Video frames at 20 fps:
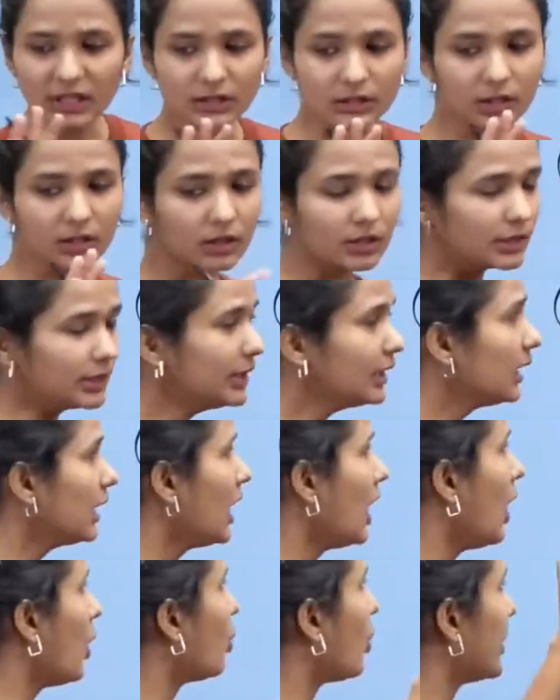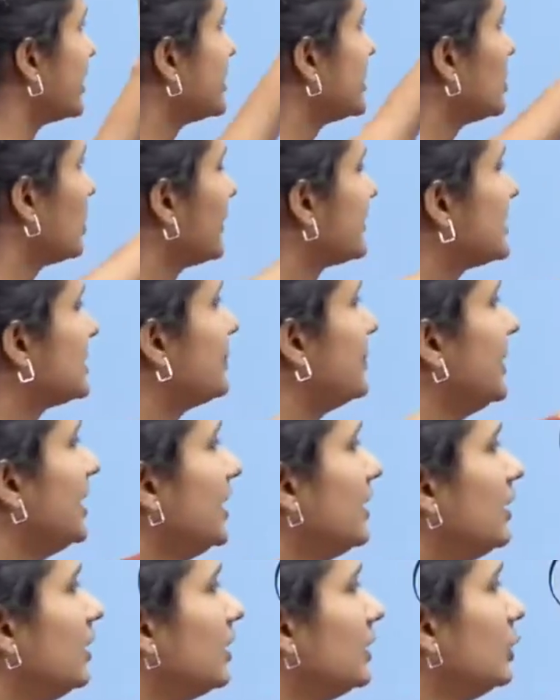Third, once you have
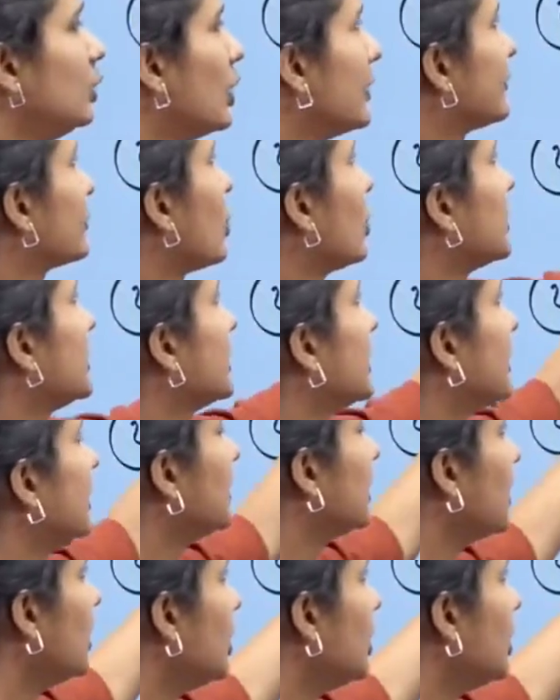speed, you have content,